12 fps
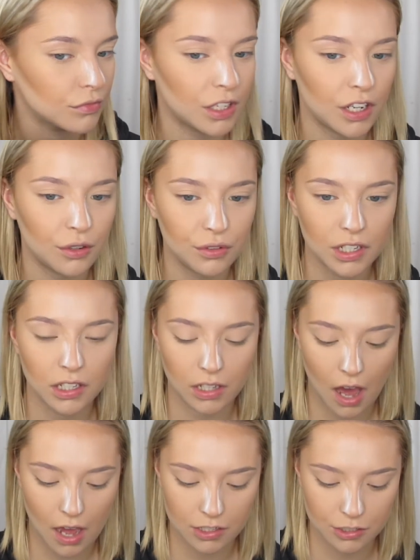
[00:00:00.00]
And I don't need a
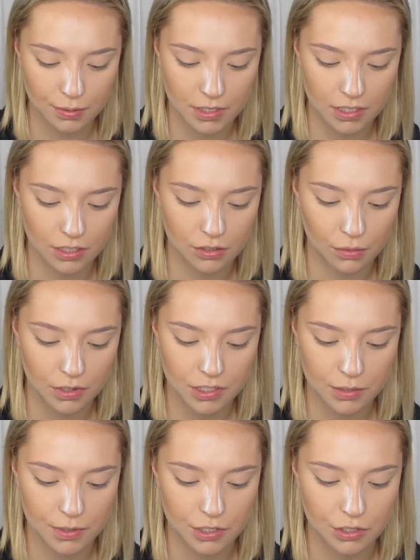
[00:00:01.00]
lot just because I don't want it
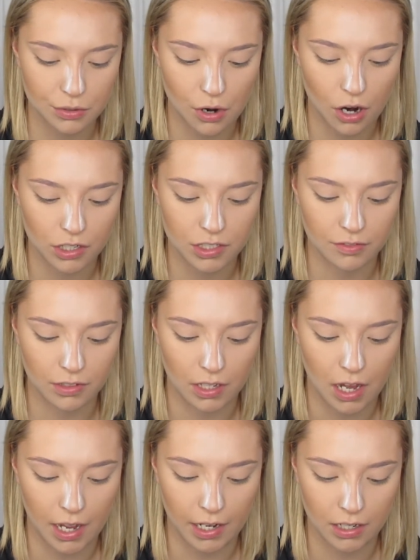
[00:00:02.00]
to be too harsh of a
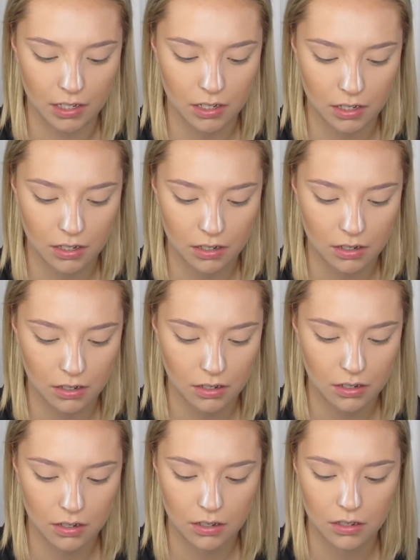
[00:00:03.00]
line.
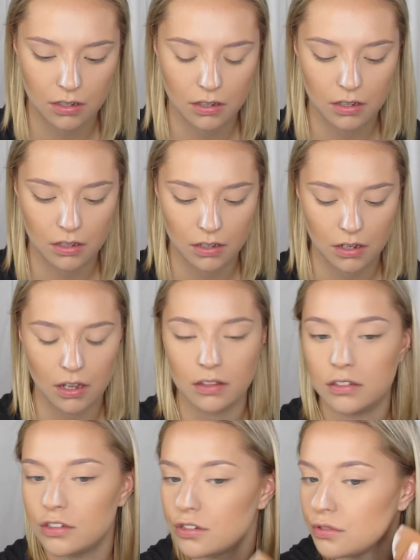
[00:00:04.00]
And
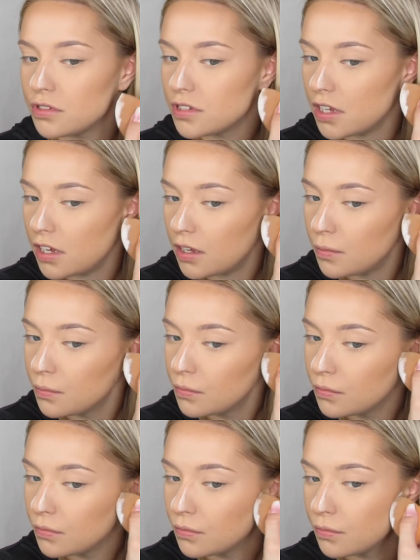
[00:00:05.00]
then just do the same
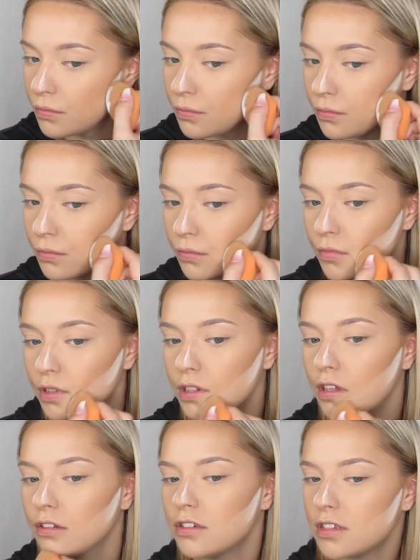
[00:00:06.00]
on
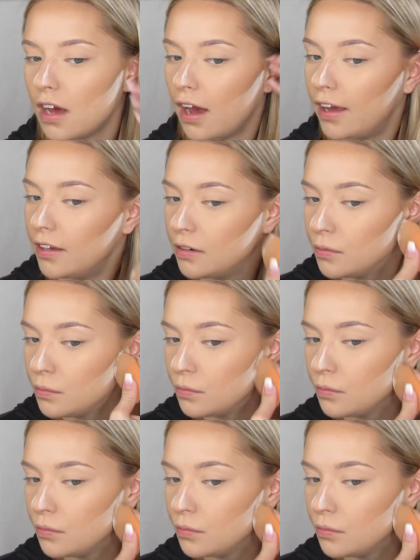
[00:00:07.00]
the other side.